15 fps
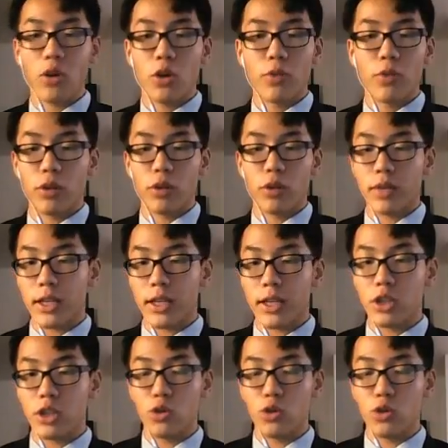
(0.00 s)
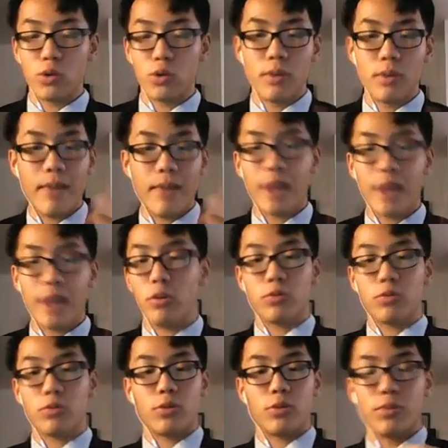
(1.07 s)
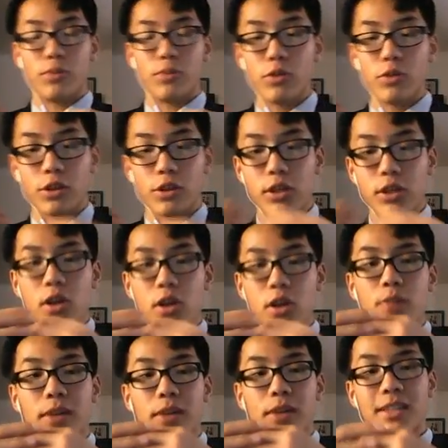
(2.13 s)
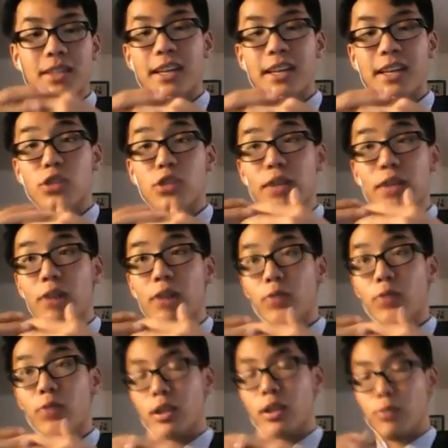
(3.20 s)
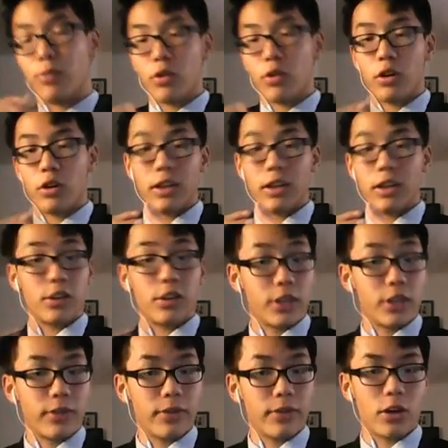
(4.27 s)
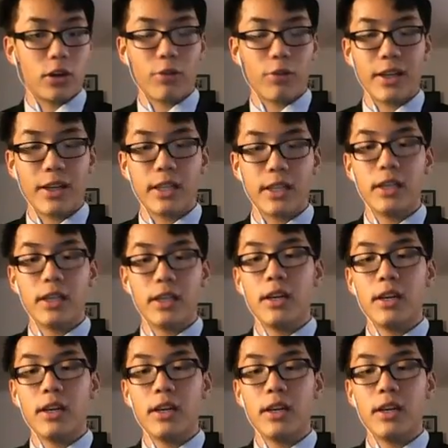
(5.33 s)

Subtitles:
We don't need to command multiple computers because they can do that with the protocol that they're given already